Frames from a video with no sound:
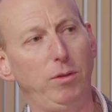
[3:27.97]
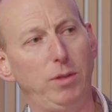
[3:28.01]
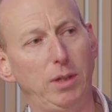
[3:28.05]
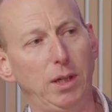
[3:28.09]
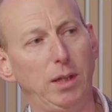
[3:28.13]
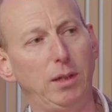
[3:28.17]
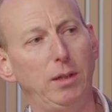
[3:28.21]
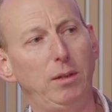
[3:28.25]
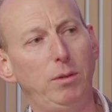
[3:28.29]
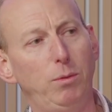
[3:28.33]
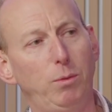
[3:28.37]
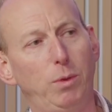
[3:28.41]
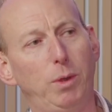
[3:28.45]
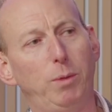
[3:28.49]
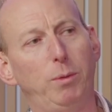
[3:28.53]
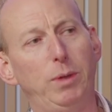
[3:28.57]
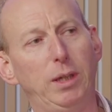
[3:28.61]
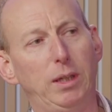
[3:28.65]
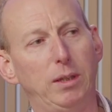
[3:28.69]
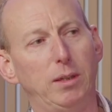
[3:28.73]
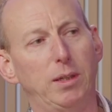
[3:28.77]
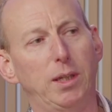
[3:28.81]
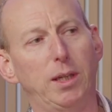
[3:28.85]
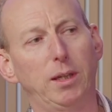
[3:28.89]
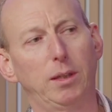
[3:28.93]
Zealand where we
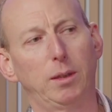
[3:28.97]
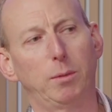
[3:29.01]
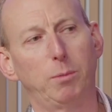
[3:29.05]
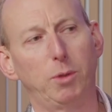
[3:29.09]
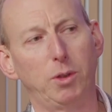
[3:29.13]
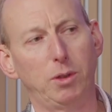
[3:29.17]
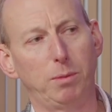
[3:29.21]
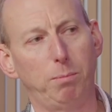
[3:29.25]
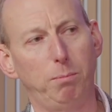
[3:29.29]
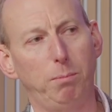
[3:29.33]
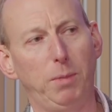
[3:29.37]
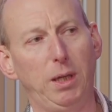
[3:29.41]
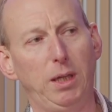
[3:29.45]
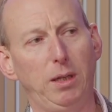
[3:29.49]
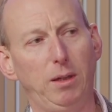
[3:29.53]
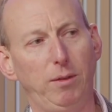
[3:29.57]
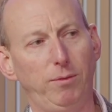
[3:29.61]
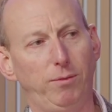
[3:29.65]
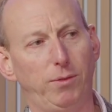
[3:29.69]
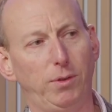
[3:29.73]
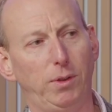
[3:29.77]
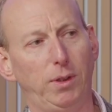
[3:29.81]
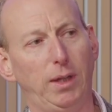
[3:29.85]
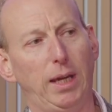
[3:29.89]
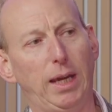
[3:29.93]
can take the most
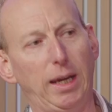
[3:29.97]
meaningful